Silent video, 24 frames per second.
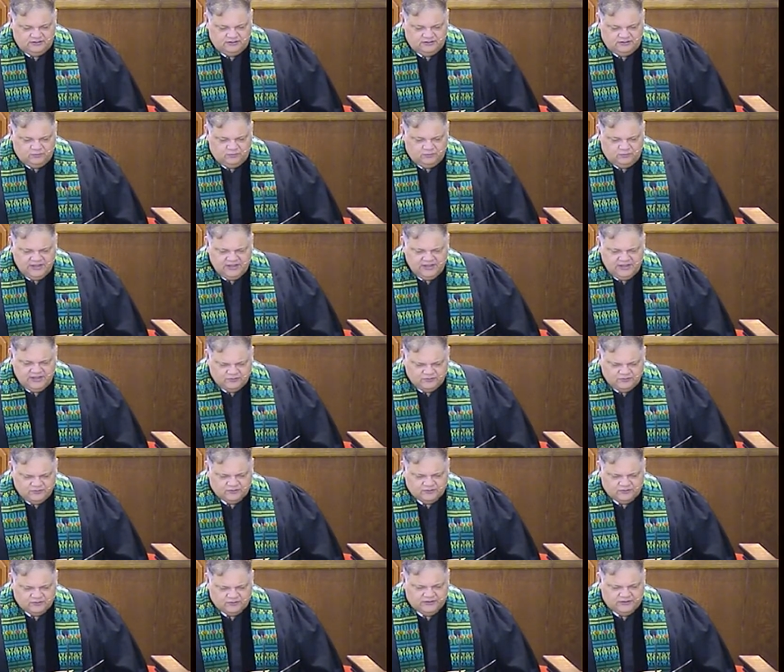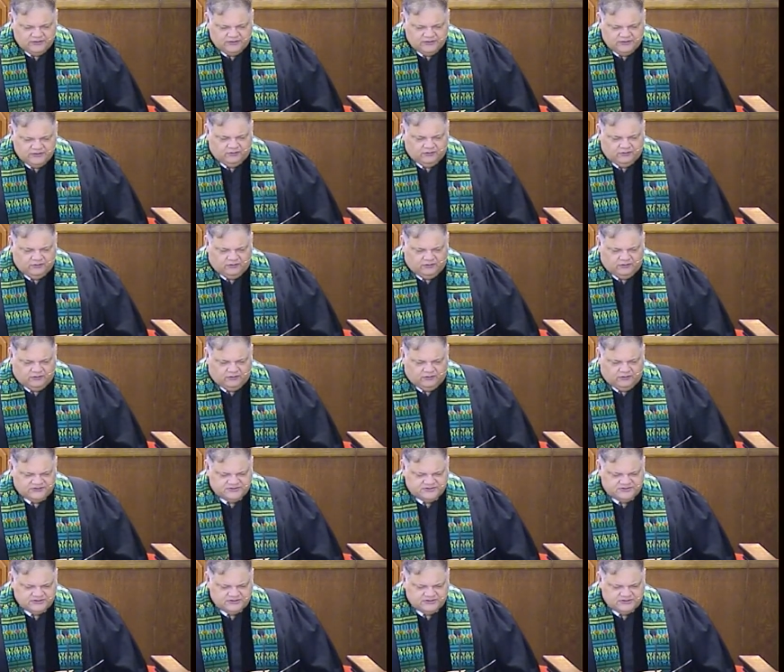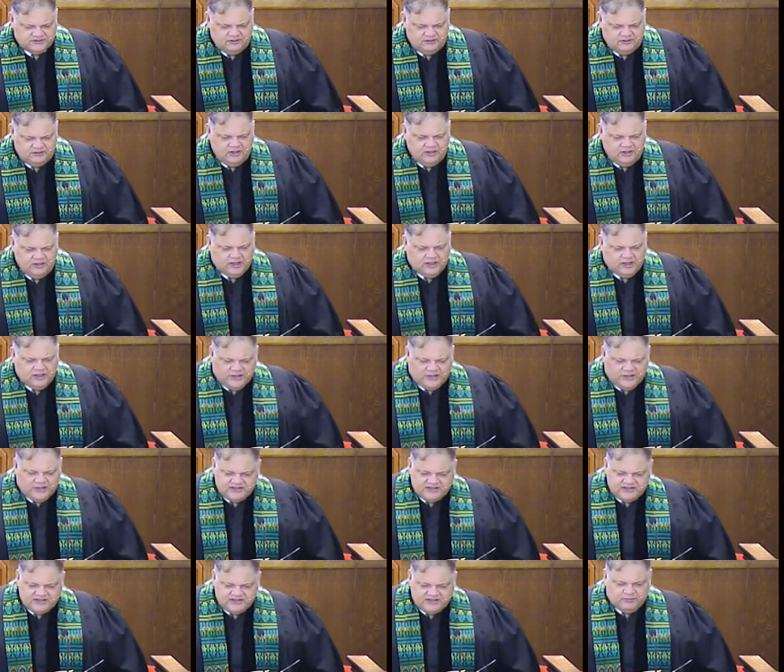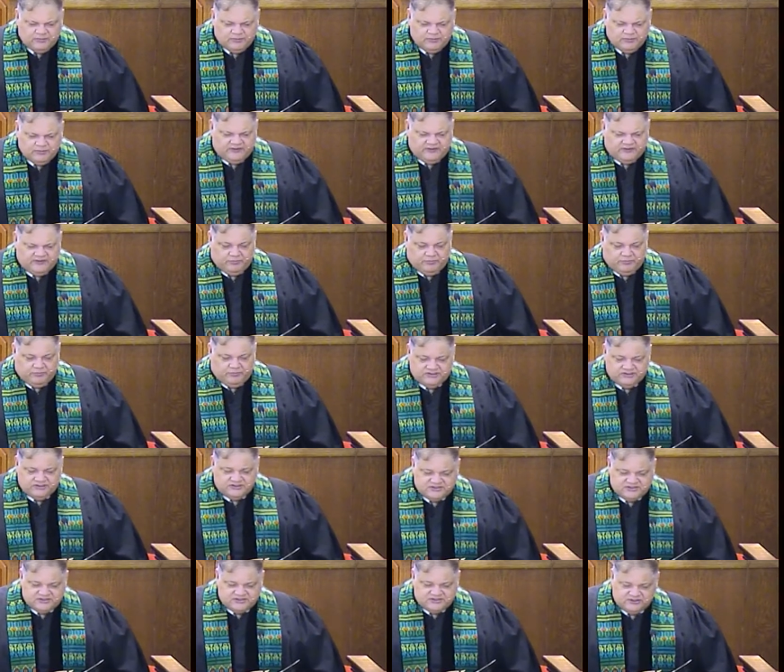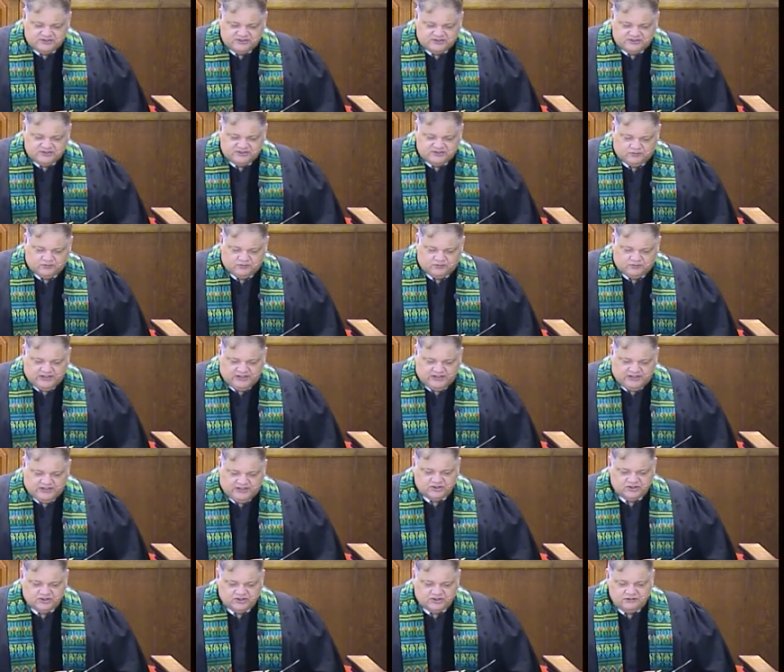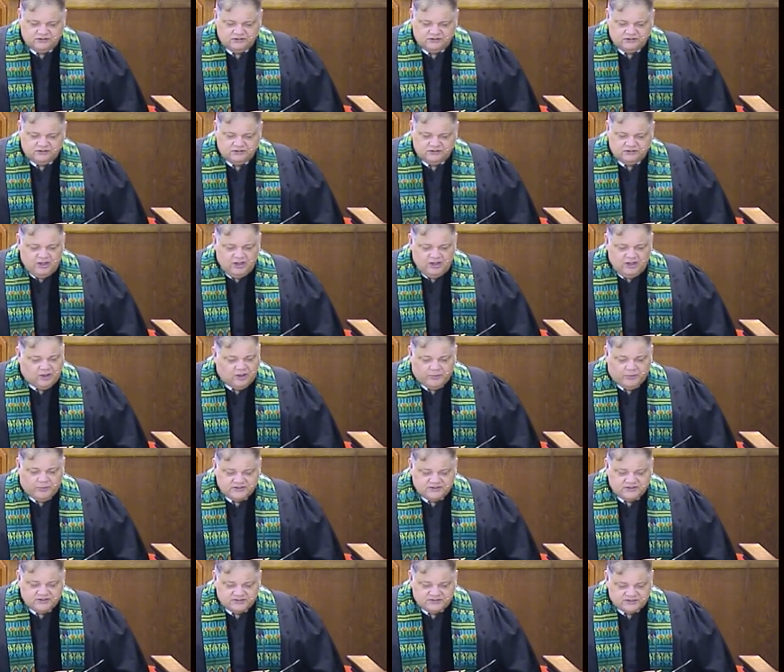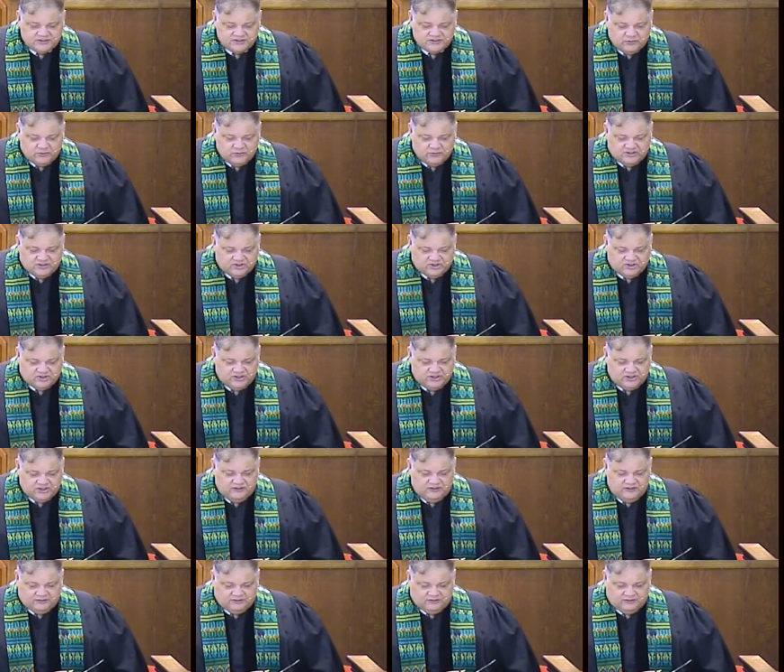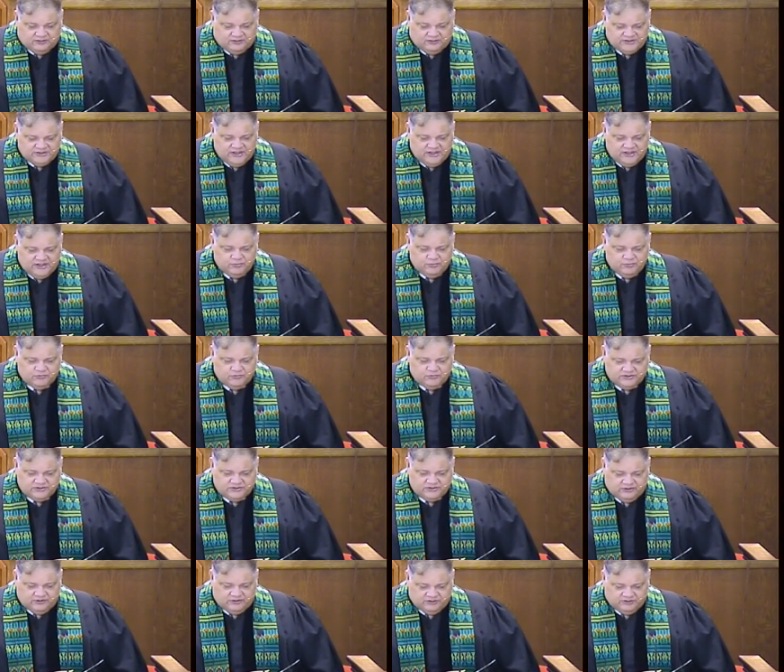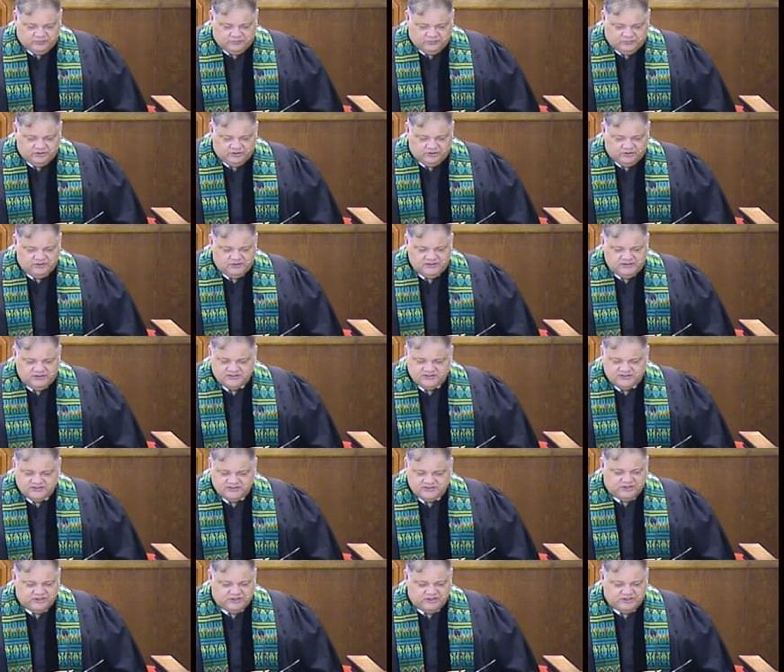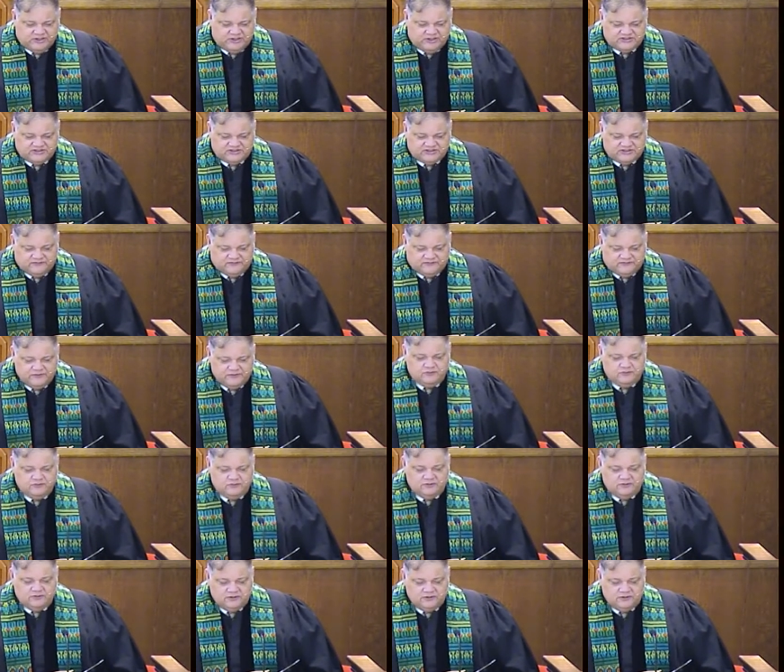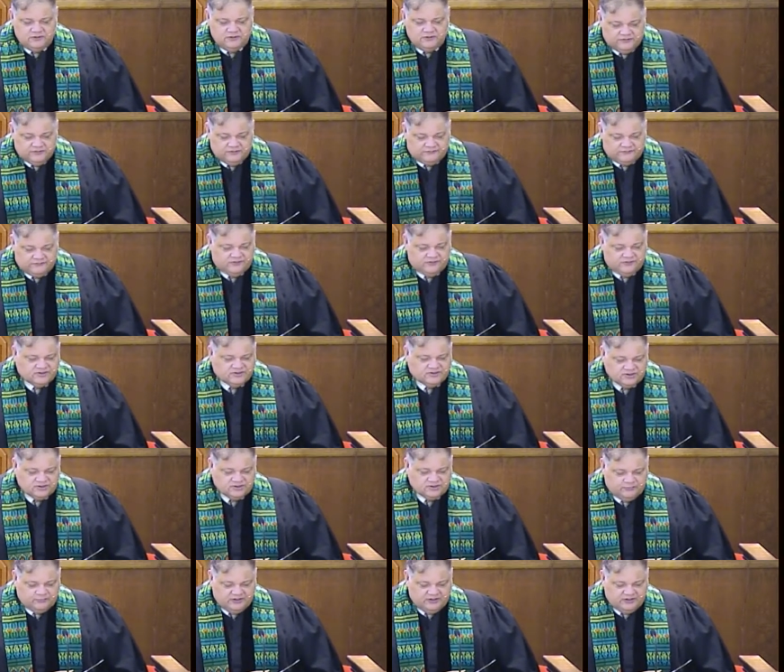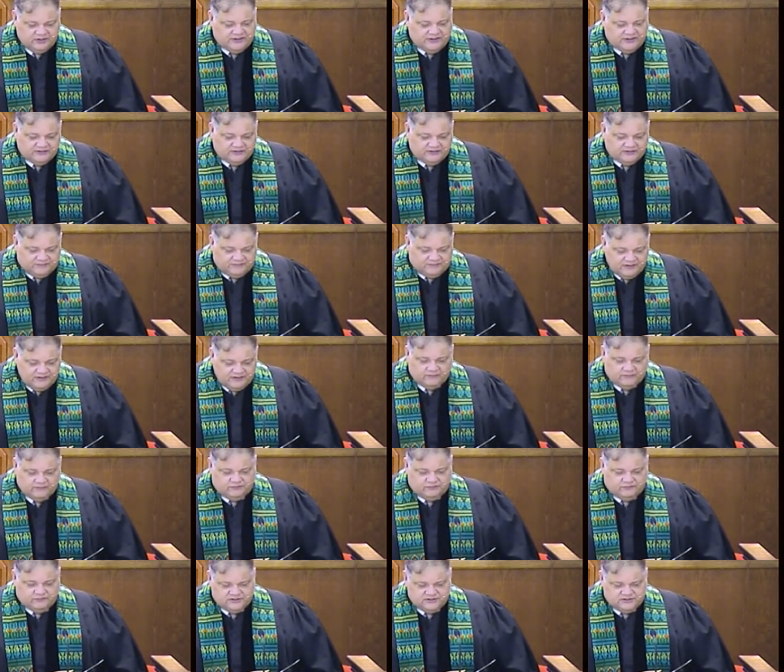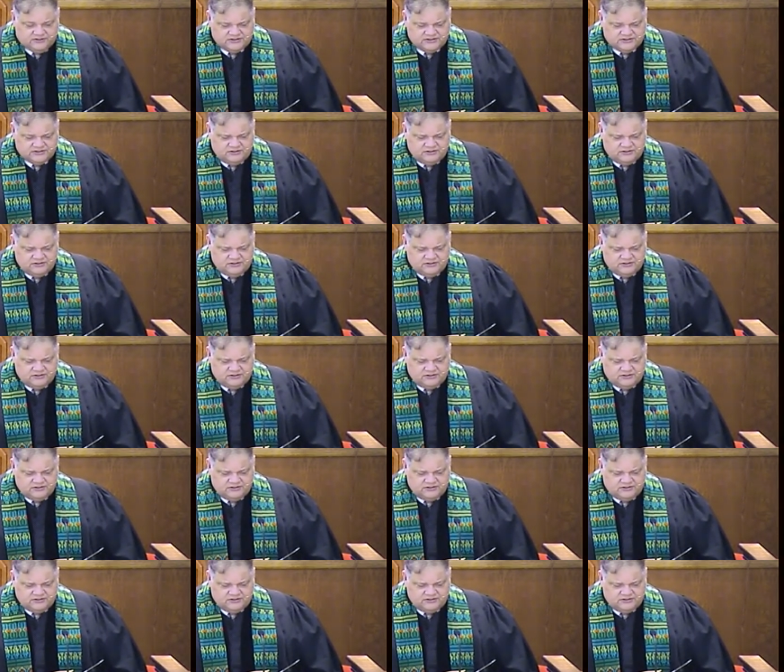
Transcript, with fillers: We gather with grateful hearts, amazed by the abundance in your creation, abundance we can share at our tables in our communities, abundance in food, in friendship, and in faithfulness.